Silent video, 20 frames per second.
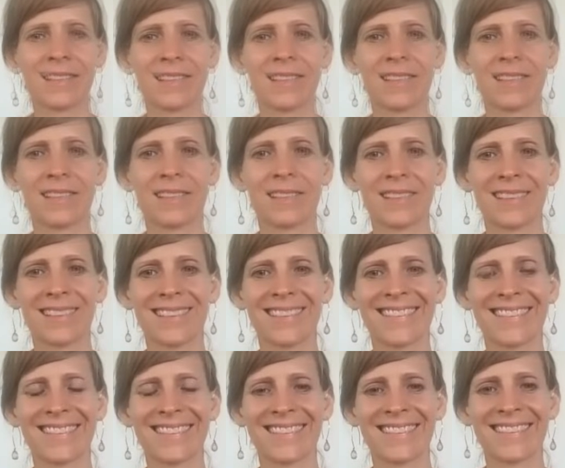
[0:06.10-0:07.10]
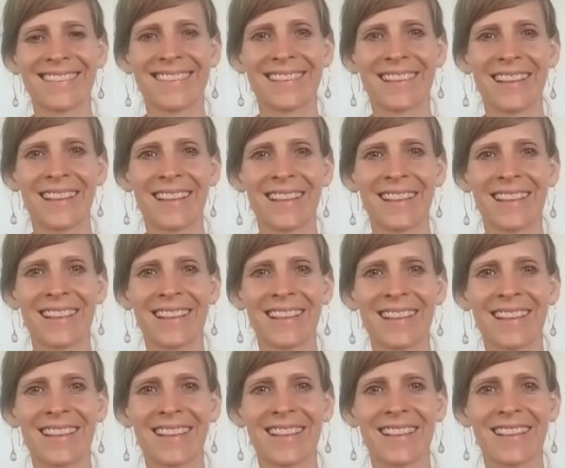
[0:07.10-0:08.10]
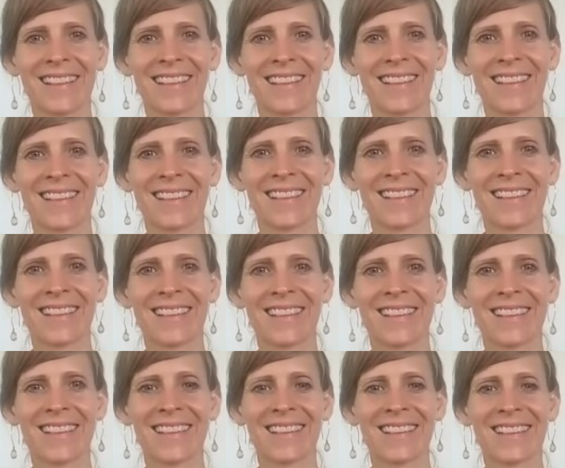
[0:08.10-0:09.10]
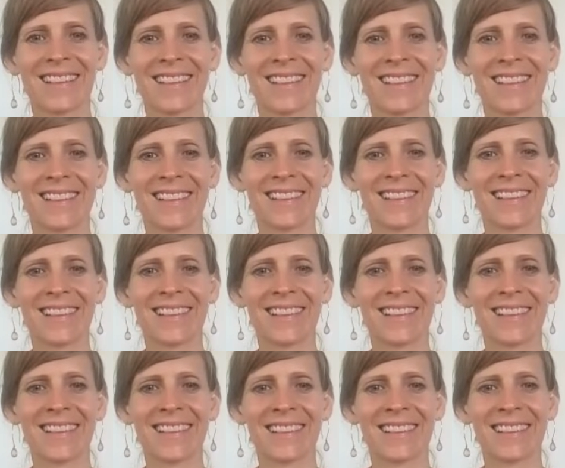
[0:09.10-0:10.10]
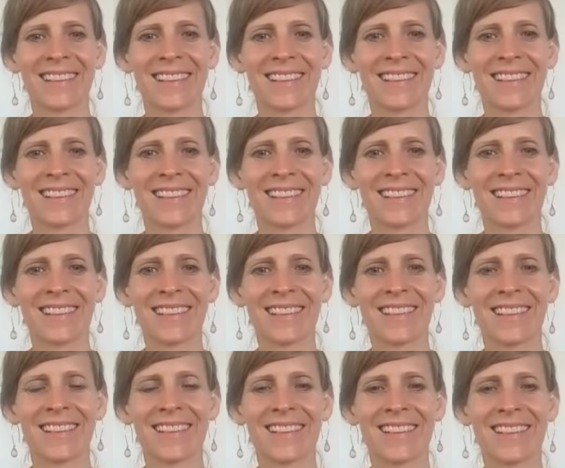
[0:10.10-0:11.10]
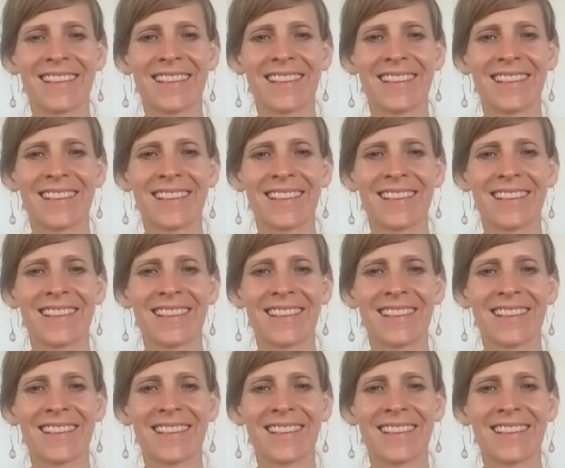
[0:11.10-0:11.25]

This person isn't speaking.